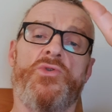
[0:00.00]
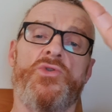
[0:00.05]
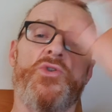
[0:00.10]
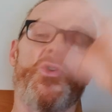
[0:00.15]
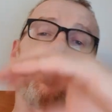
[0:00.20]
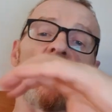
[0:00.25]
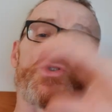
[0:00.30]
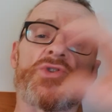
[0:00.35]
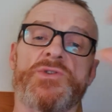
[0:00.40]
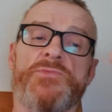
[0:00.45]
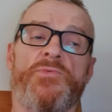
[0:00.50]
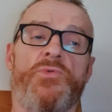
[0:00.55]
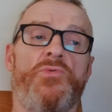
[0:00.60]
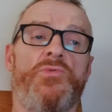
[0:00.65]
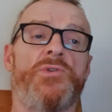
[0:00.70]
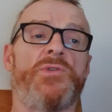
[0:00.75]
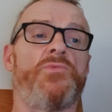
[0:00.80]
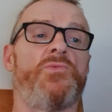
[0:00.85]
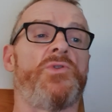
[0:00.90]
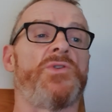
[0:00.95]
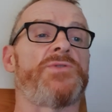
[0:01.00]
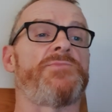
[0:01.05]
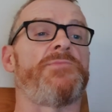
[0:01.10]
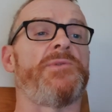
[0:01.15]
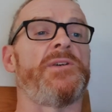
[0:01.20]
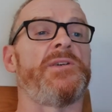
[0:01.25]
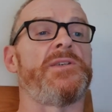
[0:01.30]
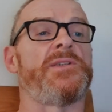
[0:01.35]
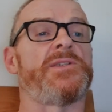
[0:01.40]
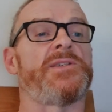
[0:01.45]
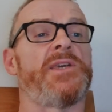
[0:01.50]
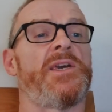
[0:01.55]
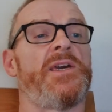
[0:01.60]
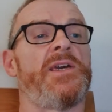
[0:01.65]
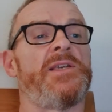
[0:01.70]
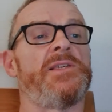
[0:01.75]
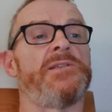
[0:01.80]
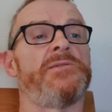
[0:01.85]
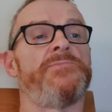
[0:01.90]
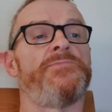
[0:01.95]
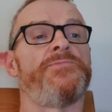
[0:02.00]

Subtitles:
not supported what's being said.